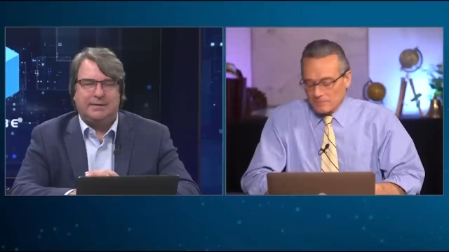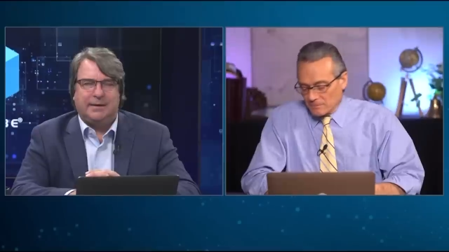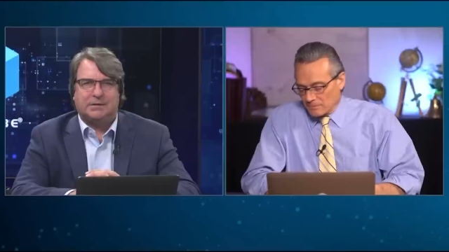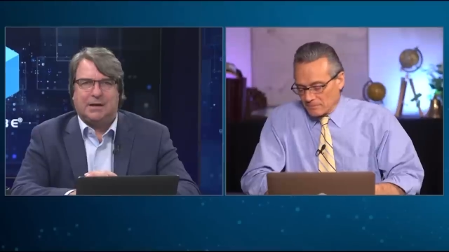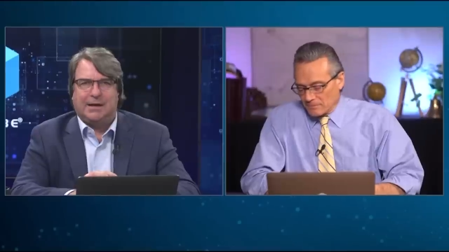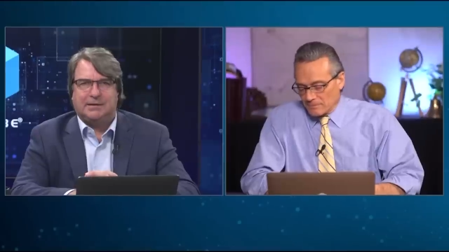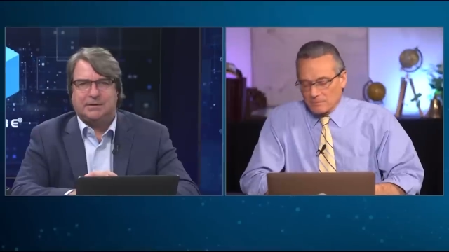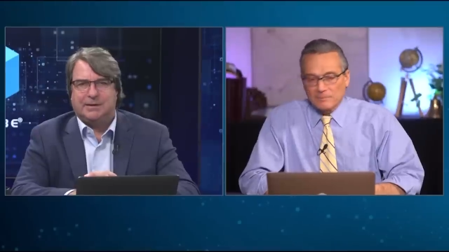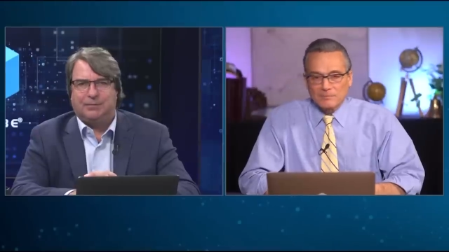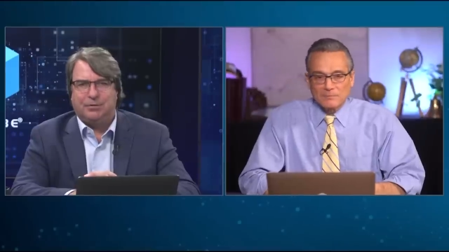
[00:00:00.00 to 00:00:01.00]
Speaker 1: Data Science at
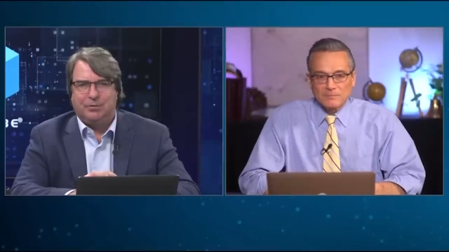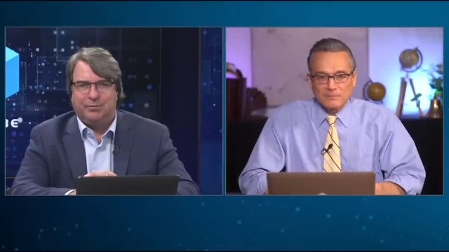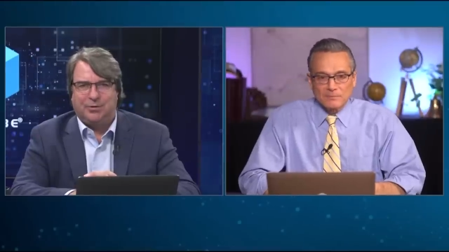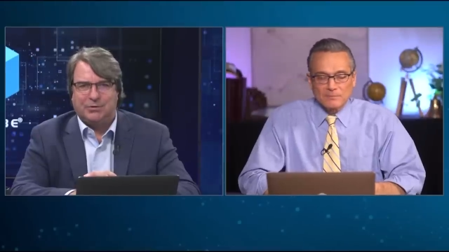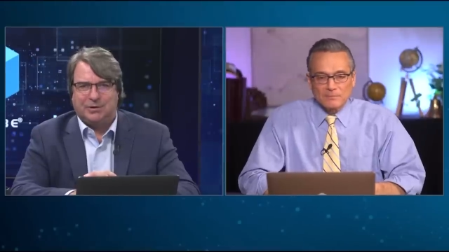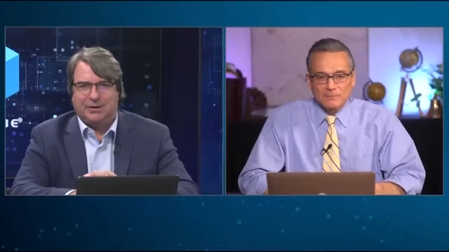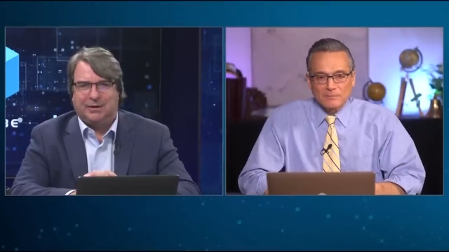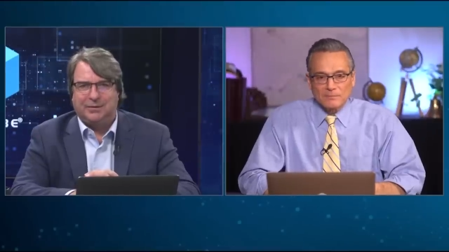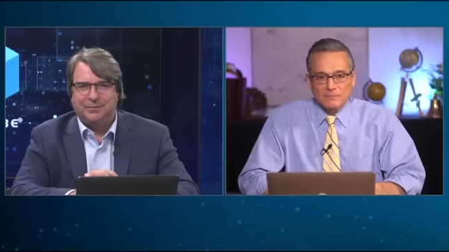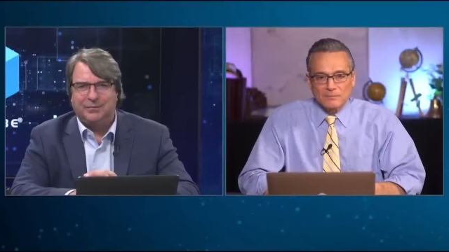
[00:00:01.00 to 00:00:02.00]
Stanford University.